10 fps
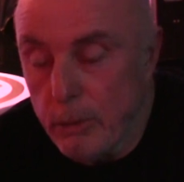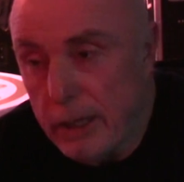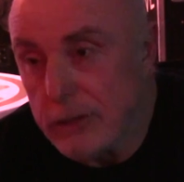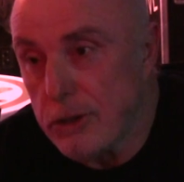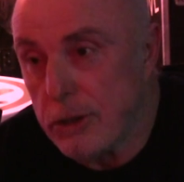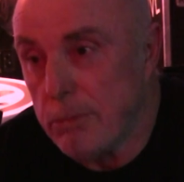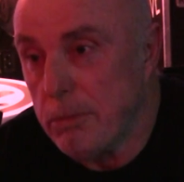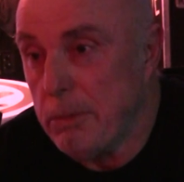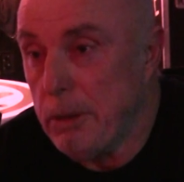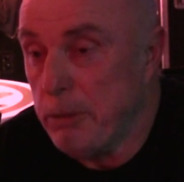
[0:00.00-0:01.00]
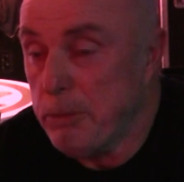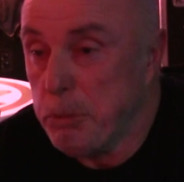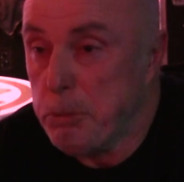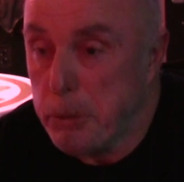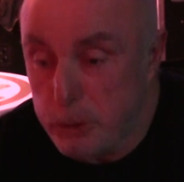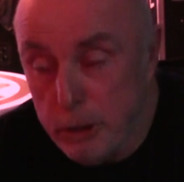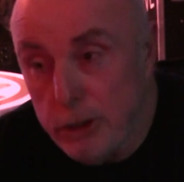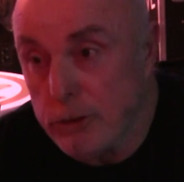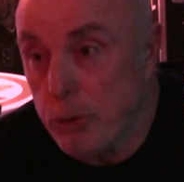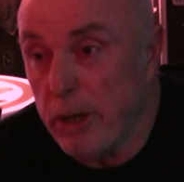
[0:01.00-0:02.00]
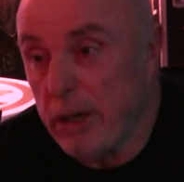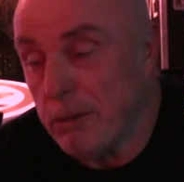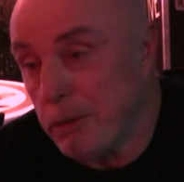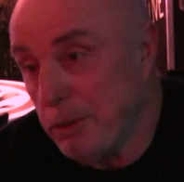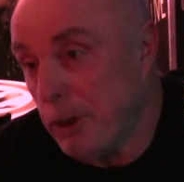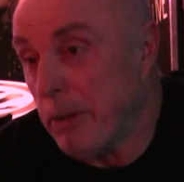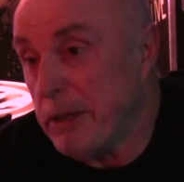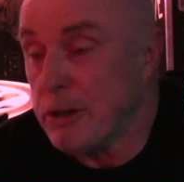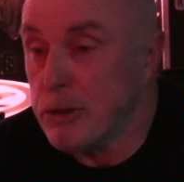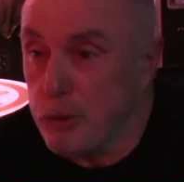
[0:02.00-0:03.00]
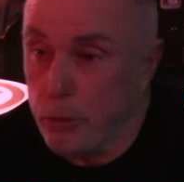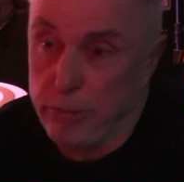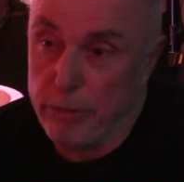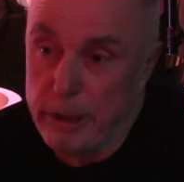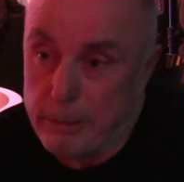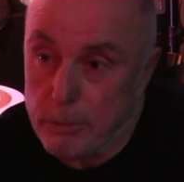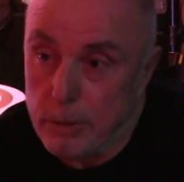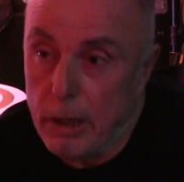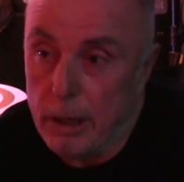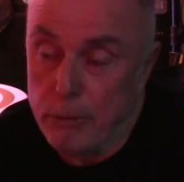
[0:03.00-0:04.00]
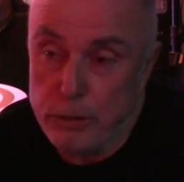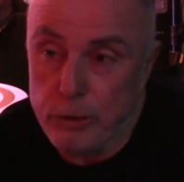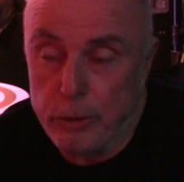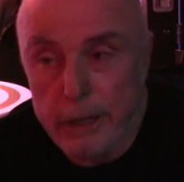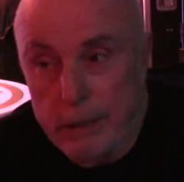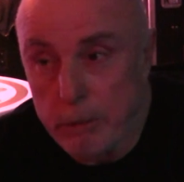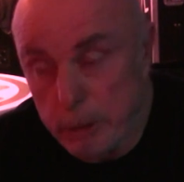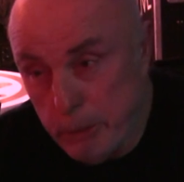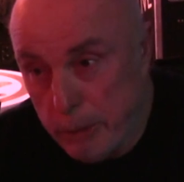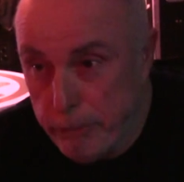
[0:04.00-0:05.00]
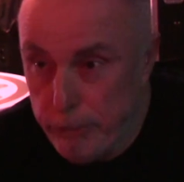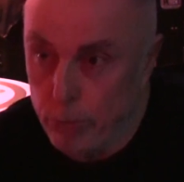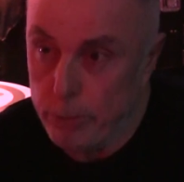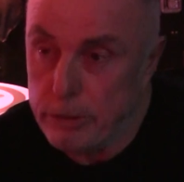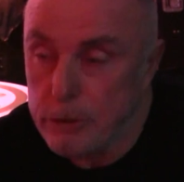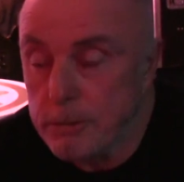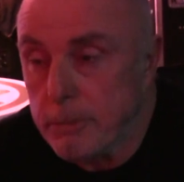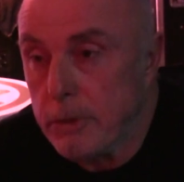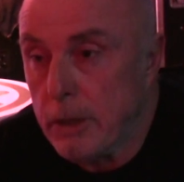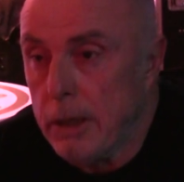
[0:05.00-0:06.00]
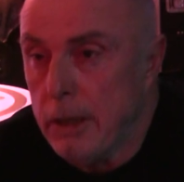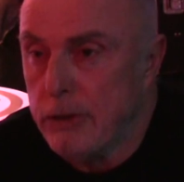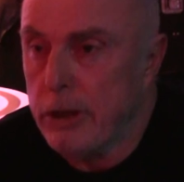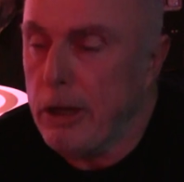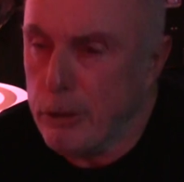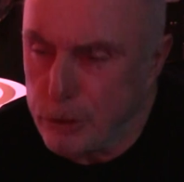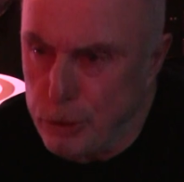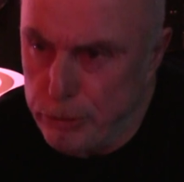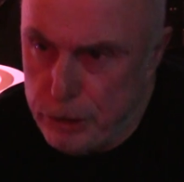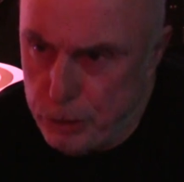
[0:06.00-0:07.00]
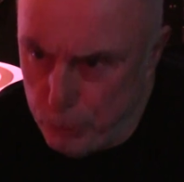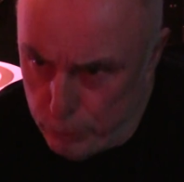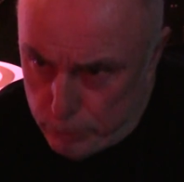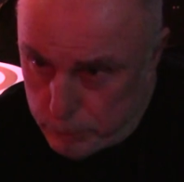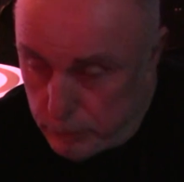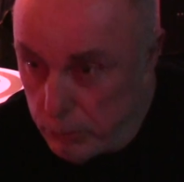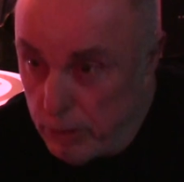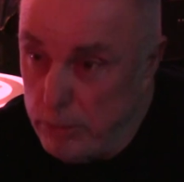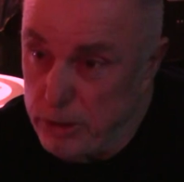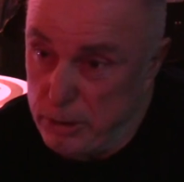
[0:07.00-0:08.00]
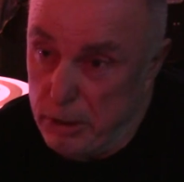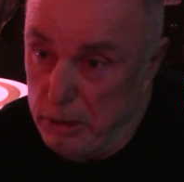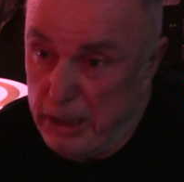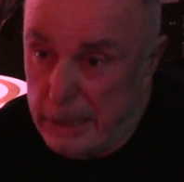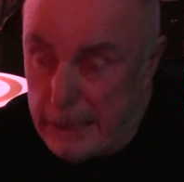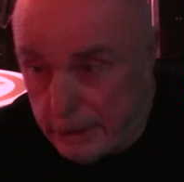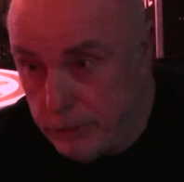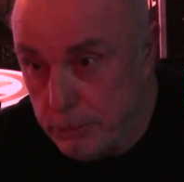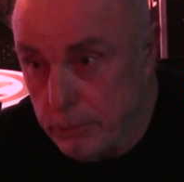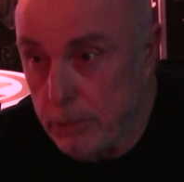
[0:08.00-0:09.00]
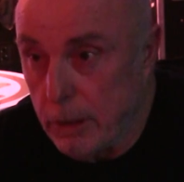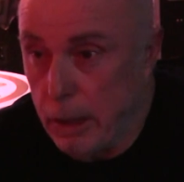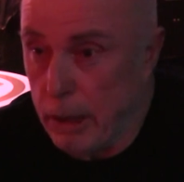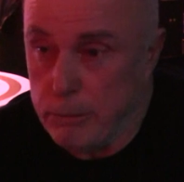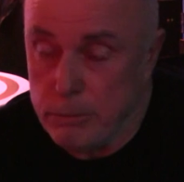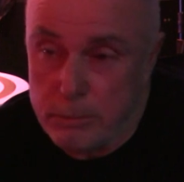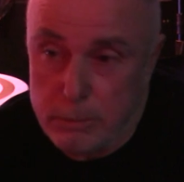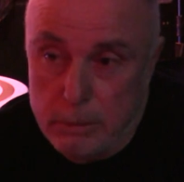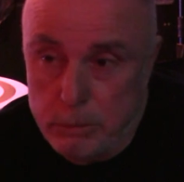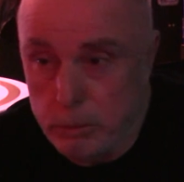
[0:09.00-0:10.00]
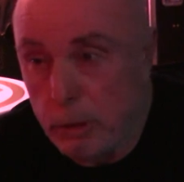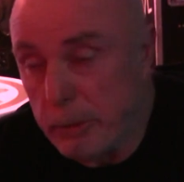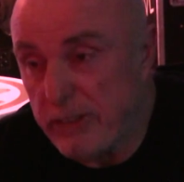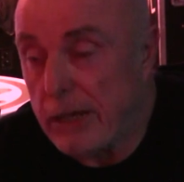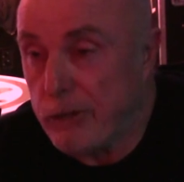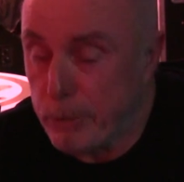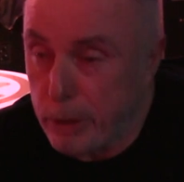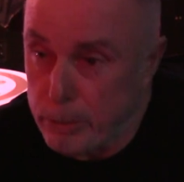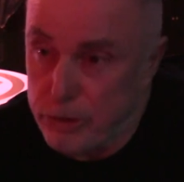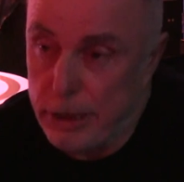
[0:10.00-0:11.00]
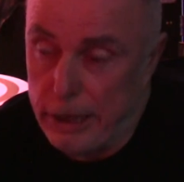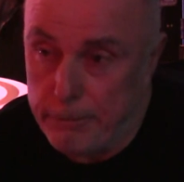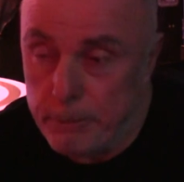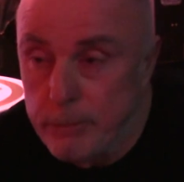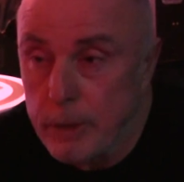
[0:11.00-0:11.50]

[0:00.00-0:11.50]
Well, it's quite an amazing story, really, which you'll hear in my performance. To cut a long story short, when I was a kid, my dad died when I was 10,